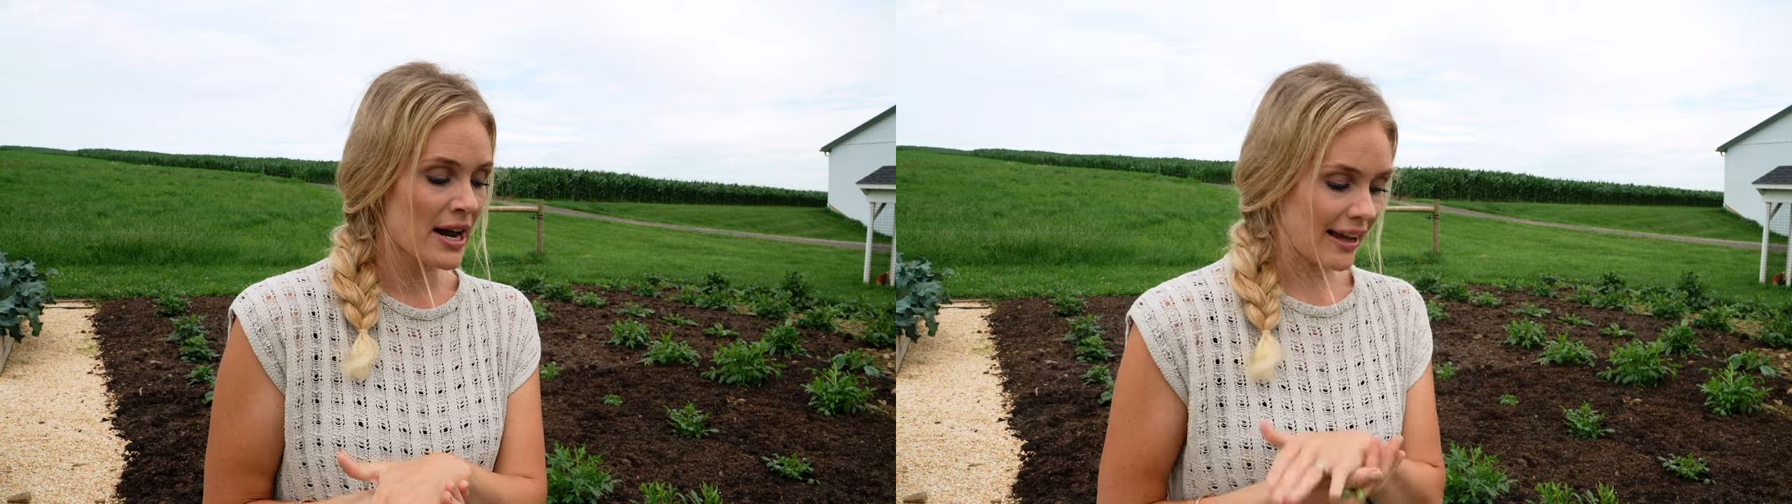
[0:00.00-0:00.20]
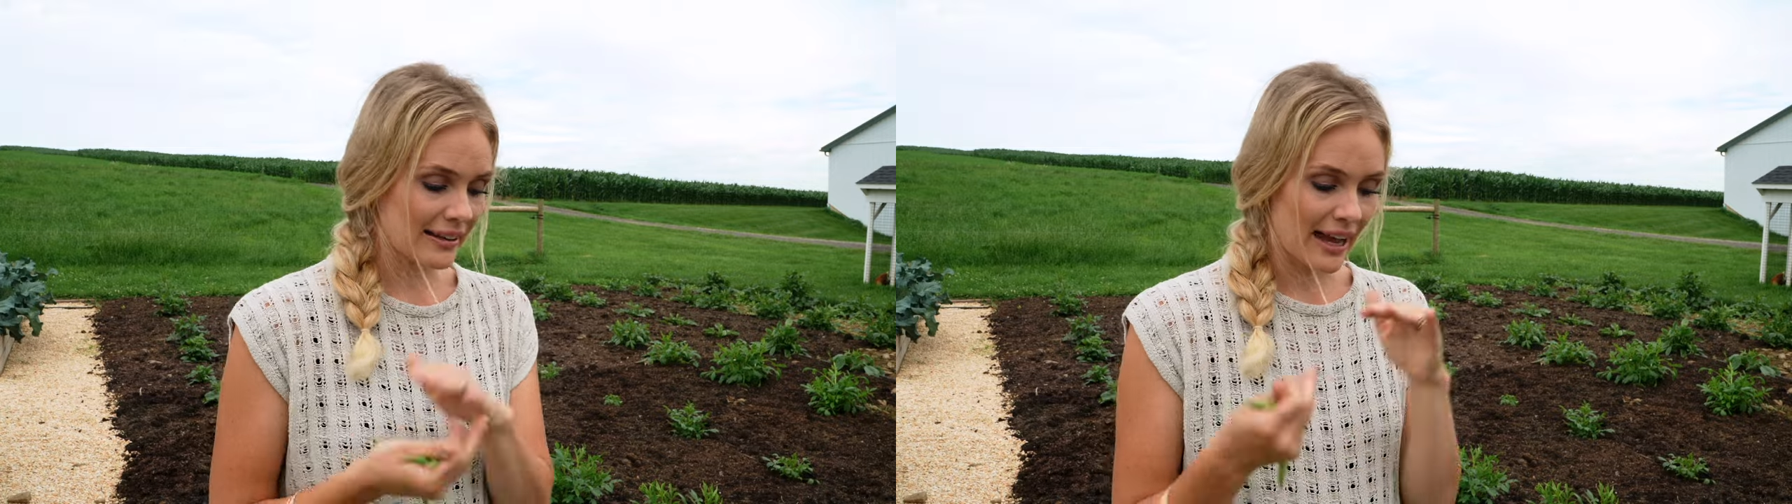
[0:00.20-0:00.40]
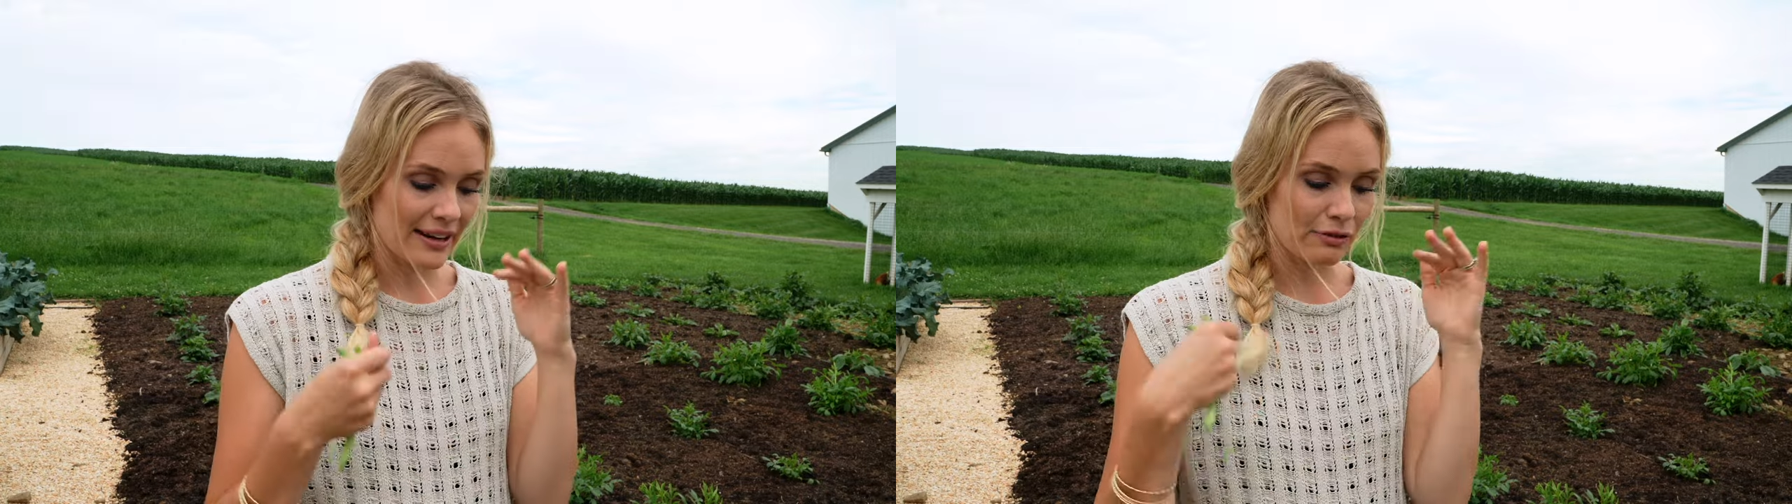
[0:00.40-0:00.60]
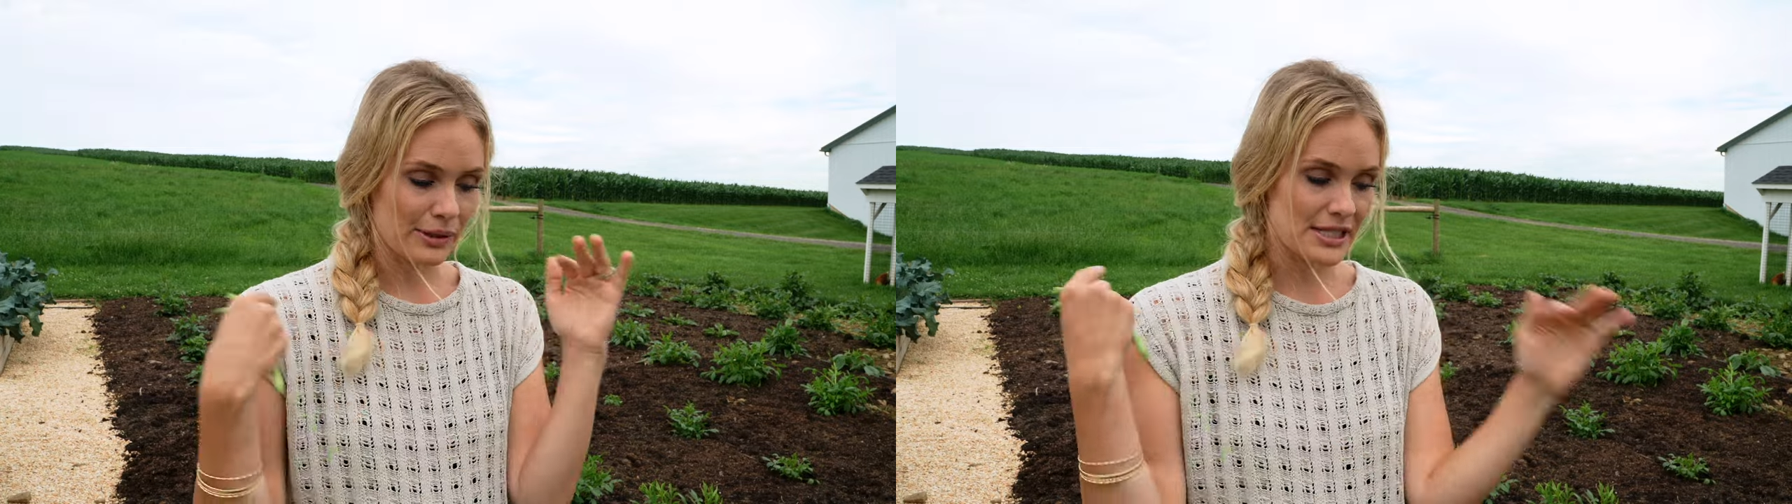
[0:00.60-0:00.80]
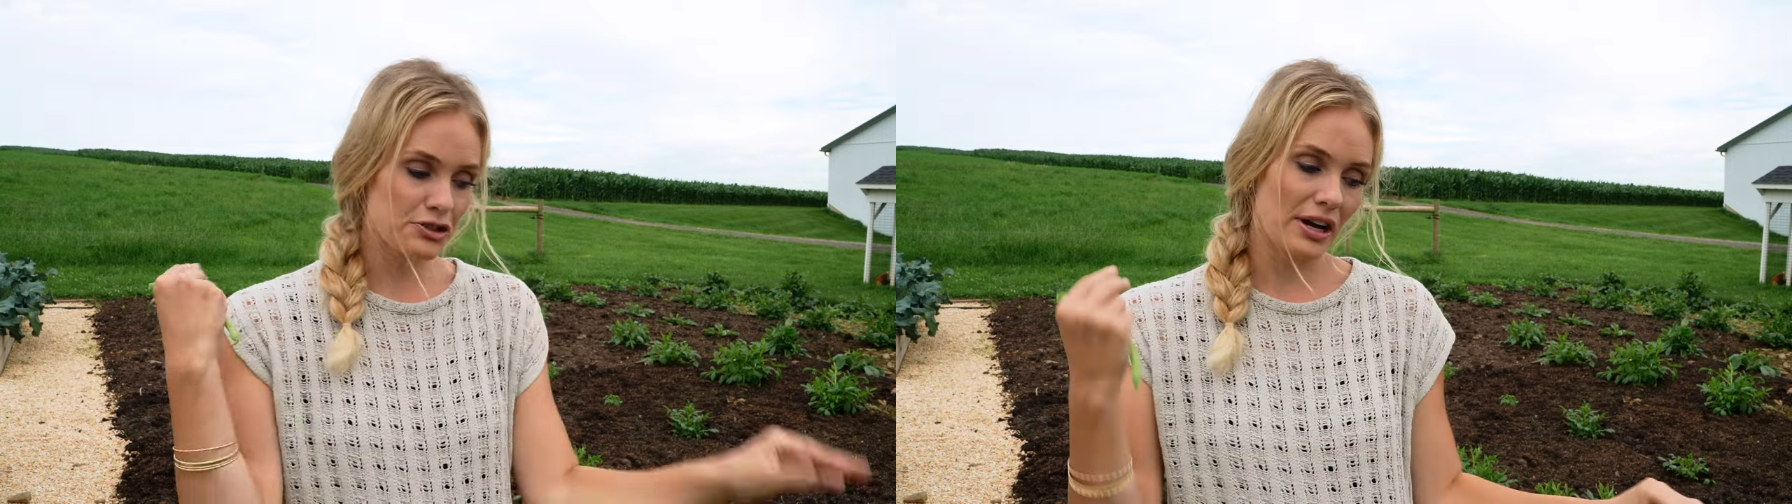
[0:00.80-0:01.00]
and kind of
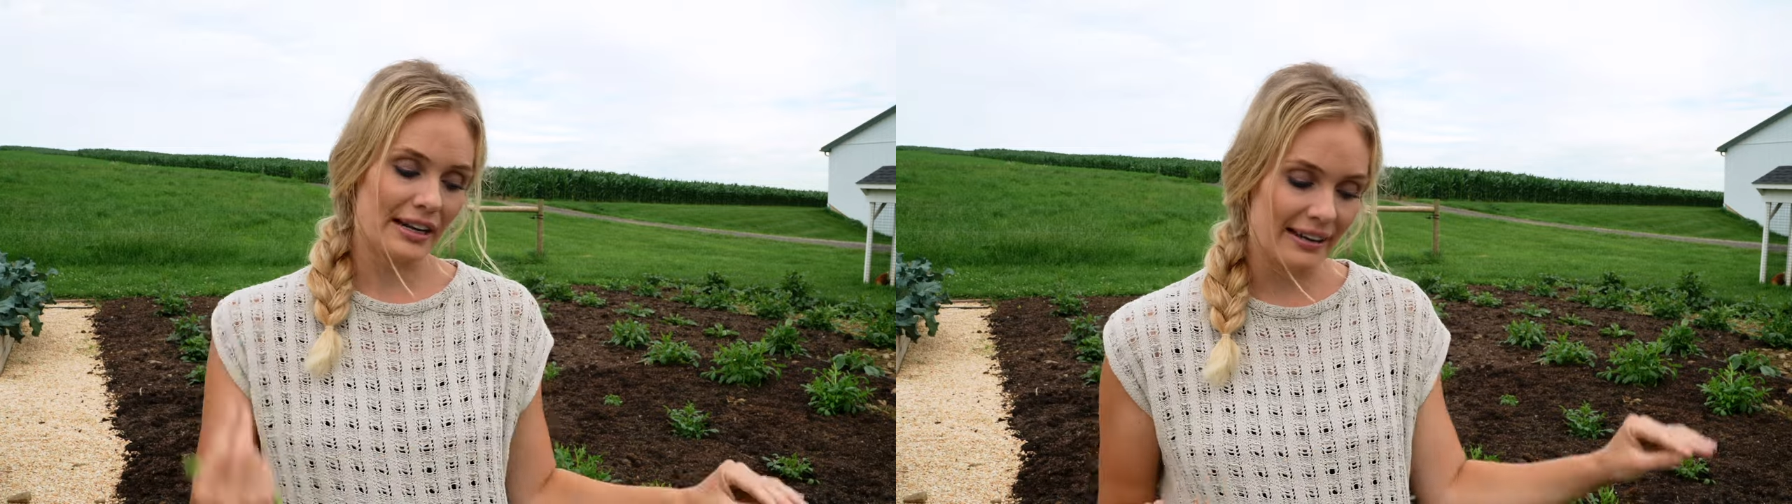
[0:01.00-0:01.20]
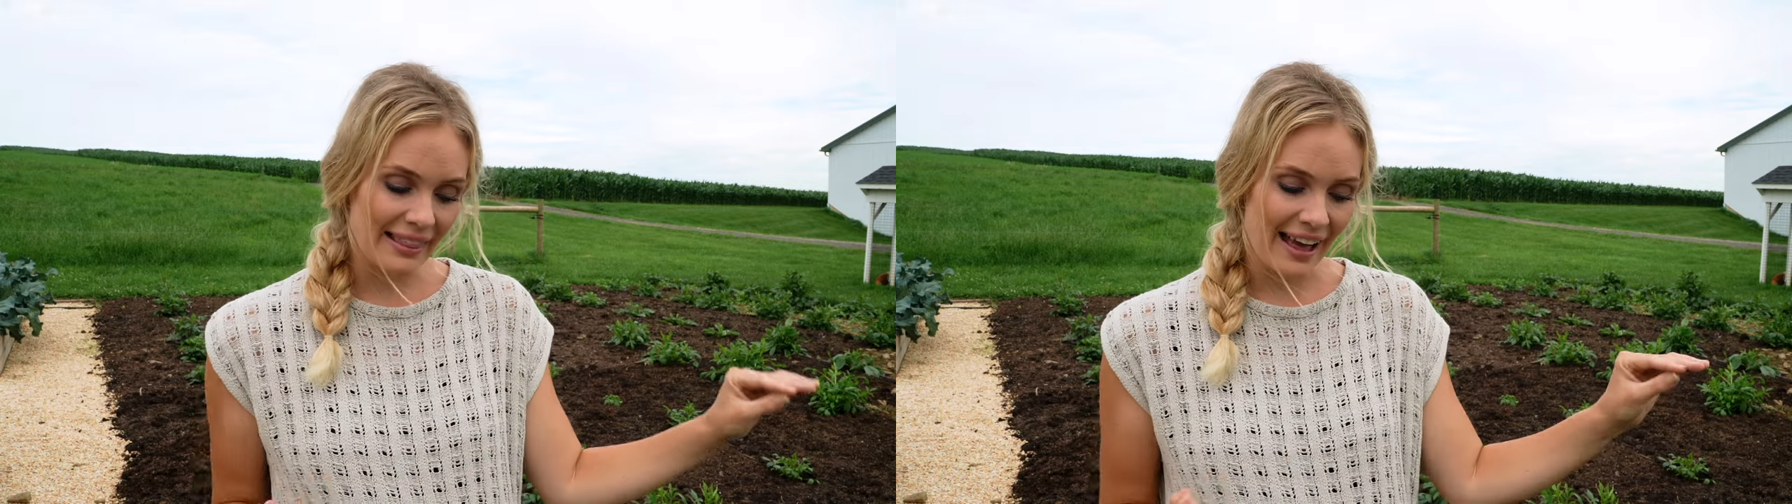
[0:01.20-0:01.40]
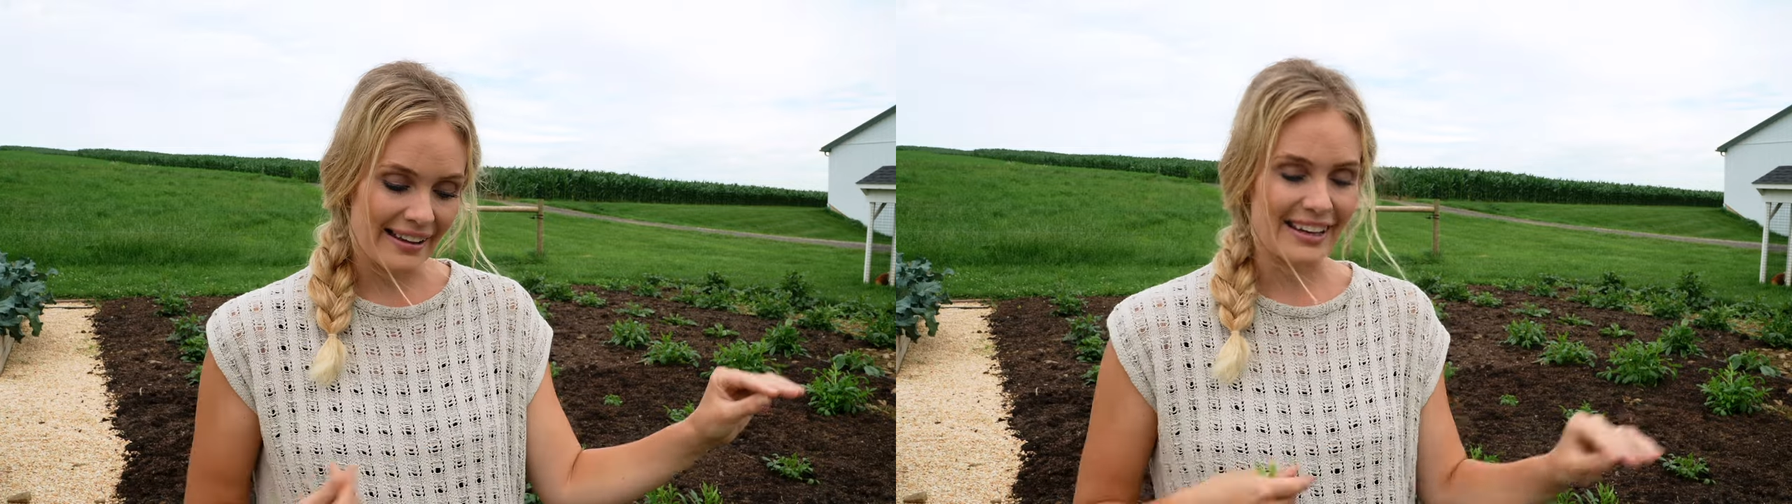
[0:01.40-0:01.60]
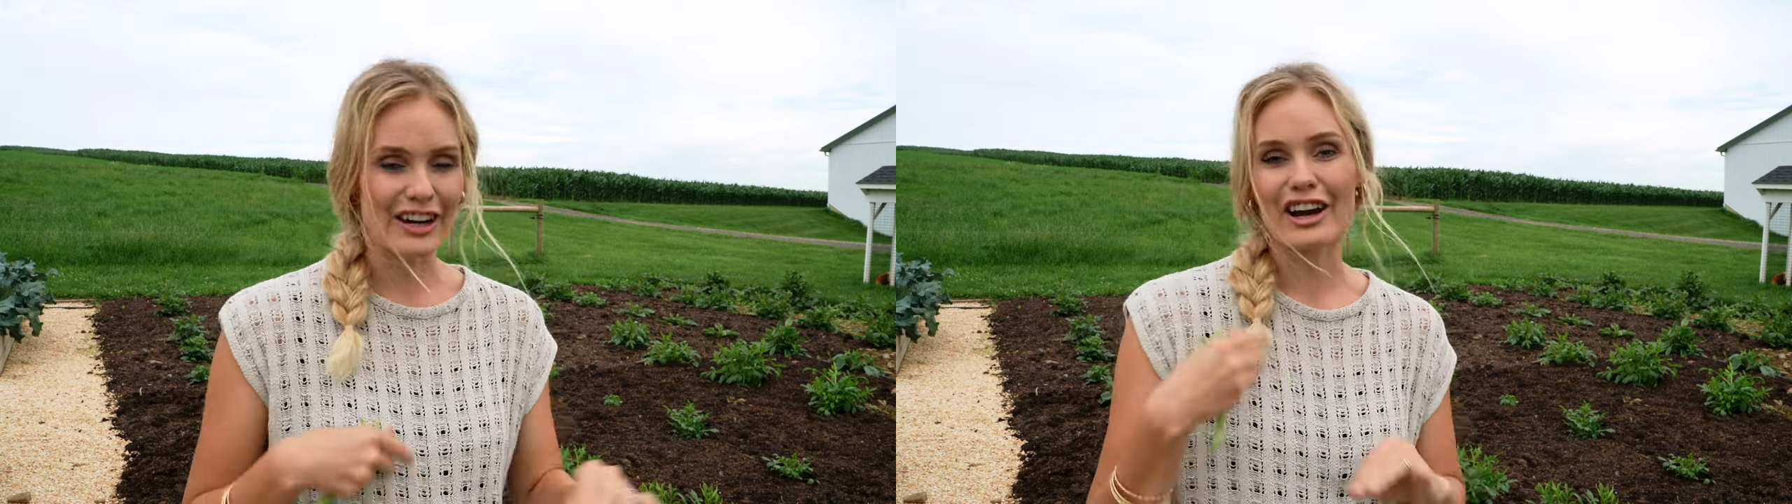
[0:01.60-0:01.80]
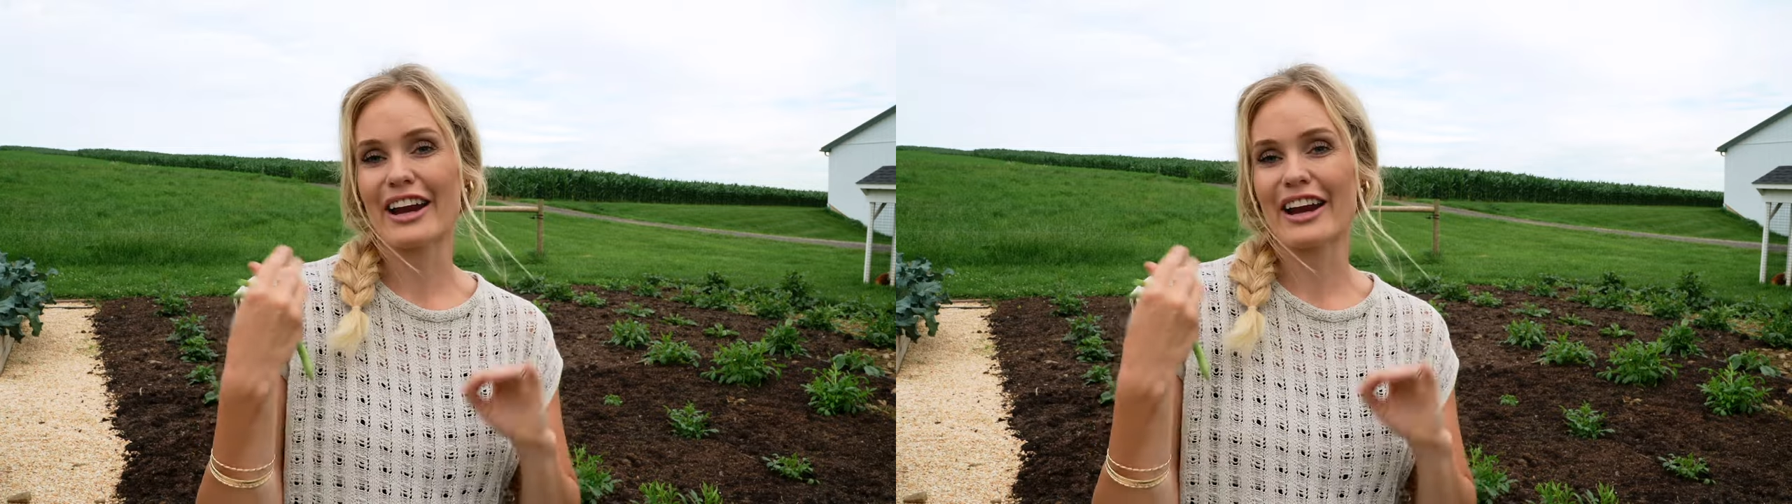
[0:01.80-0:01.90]
what's trendy that year